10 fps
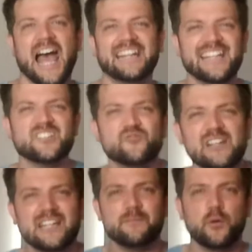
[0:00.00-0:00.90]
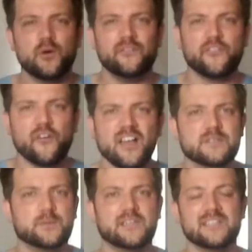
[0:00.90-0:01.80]
And that's really important for
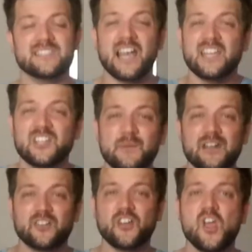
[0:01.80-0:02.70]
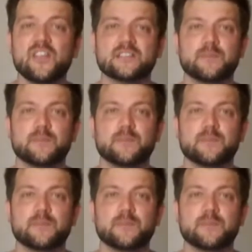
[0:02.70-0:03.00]
us, because you may not know this,